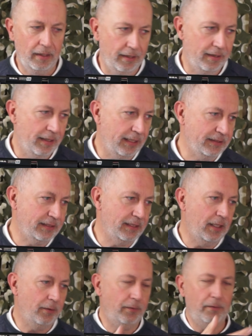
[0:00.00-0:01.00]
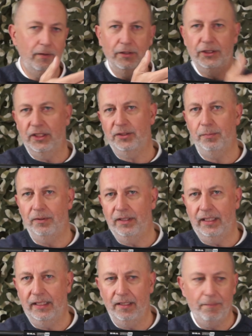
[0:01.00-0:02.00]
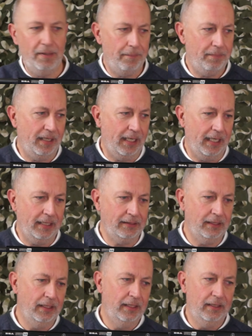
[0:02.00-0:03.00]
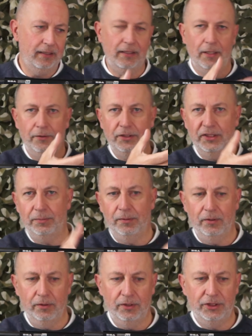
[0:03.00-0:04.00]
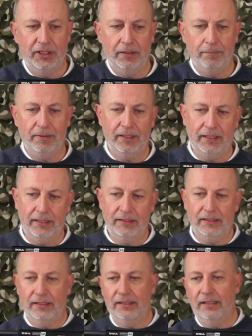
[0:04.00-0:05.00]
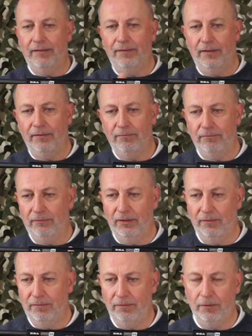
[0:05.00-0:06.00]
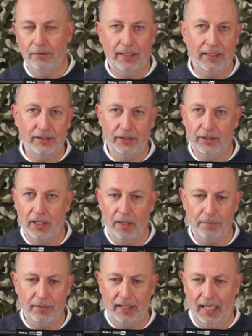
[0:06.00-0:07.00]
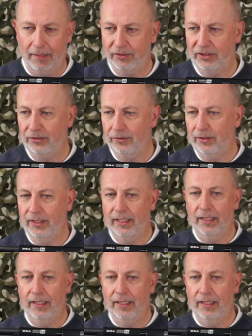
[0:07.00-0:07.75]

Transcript: There's no adjustment in the butt pad, no adjustment on the cheek piece. There's nothing with a fore end. You can't put a hamster on